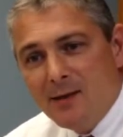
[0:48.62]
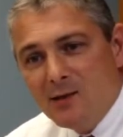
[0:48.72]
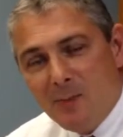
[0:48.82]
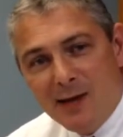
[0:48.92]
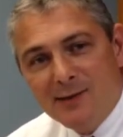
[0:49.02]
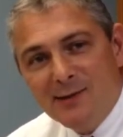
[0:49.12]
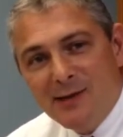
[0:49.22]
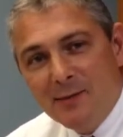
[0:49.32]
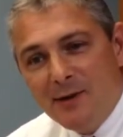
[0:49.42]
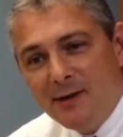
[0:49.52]
Space is
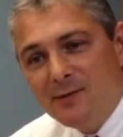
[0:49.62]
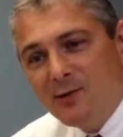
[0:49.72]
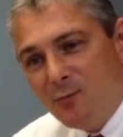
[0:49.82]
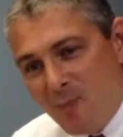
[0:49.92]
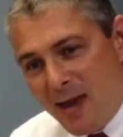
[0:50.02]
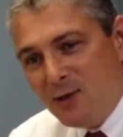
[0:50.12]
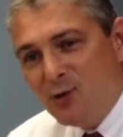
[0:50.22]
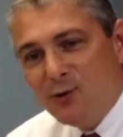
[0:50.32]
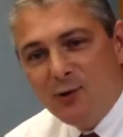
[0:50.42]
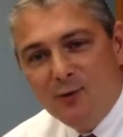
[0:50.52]
limited, so make
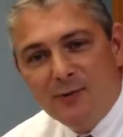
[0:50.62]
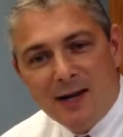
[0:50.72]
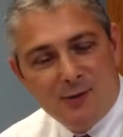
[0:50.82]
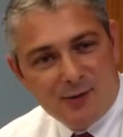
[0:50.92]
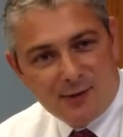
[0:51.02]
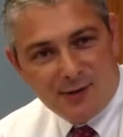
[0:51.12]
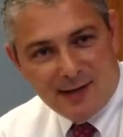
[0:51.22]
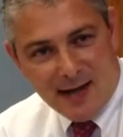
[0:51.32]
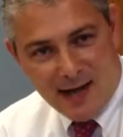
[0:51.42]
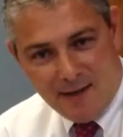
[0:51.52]
sure you register
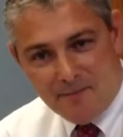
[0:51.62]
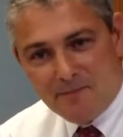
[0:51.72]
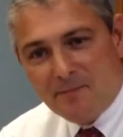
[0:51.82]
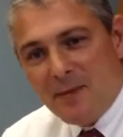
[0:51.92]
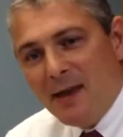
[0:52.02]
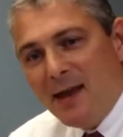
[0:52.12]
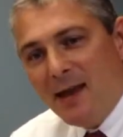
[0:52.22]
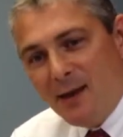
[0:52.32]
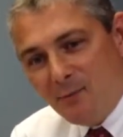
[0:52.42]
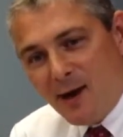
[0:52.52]
today at
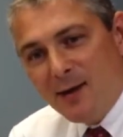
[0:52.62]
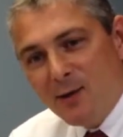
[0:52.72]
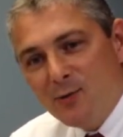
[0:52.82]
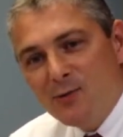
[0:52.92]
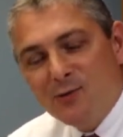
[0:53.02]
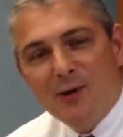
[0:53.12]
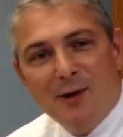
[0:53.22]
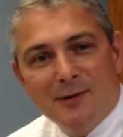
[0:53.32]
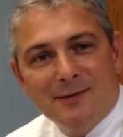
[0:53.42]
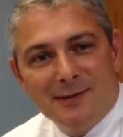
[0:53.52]
Henrico
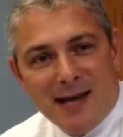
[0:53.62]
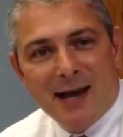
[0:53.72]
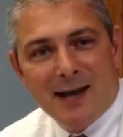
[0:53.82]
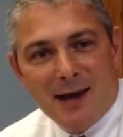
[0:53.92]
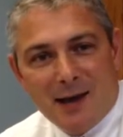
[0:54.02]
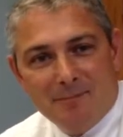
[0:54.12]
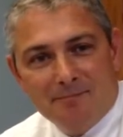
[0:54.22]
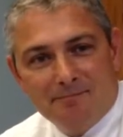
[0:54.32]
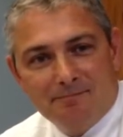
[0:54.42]
Strong dot com.